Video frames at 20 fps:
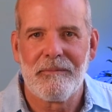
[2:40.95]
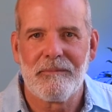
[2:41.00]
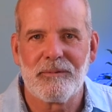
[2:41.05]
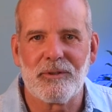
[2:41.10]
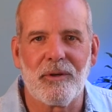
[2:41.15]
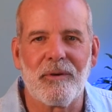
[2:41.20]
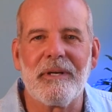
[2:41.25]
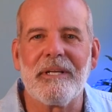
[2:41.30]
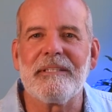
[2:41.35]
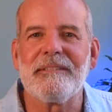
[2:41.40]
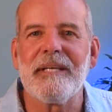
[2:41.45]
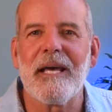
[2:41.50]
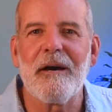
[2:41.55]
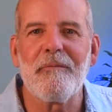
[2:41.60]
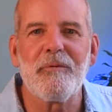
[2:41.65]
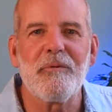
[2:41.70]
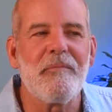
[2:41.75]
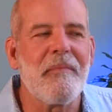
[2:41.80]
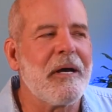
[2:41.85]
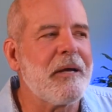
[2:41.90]
So an
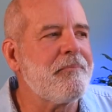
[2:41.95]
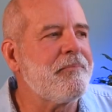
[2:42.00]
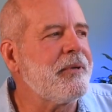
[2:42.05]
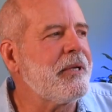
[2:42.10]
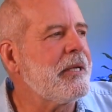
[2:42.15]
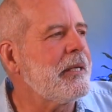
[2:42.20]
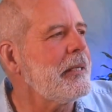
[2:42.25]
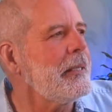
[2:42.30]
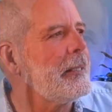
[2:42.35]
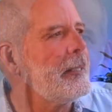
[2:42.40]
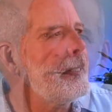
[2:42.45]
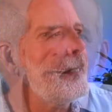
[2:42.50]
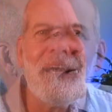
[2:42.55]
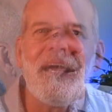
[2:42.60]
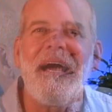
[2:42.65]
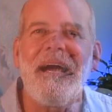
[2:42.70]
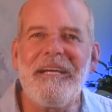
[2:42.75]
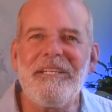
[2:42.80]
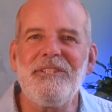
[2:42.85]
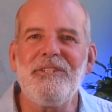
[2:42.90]
example might be,
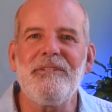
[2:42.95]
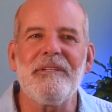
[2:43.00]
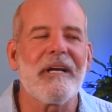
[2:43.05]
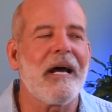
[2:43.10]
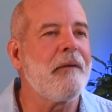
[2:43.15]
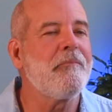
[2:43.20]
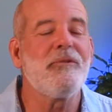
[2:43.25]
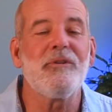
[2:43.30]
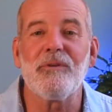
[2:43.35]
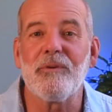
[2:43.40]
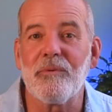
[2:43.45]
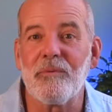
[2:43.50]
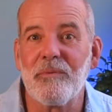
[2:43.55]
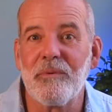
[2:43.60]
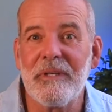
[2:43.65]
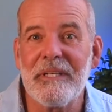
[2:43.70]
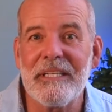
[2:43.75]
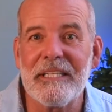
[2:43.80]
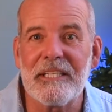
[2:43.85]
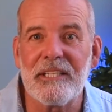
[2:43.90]
"How you doing?" "I'm doing
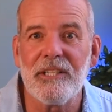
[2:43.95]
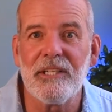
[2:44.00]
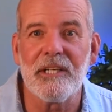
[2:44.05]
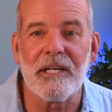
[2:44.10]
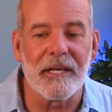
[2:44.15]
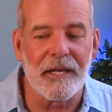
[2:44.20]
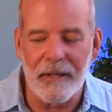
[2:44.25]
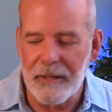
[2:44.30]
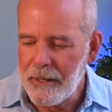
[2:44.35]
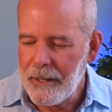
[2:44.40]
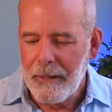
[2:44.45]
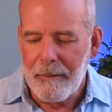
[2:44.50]
really good.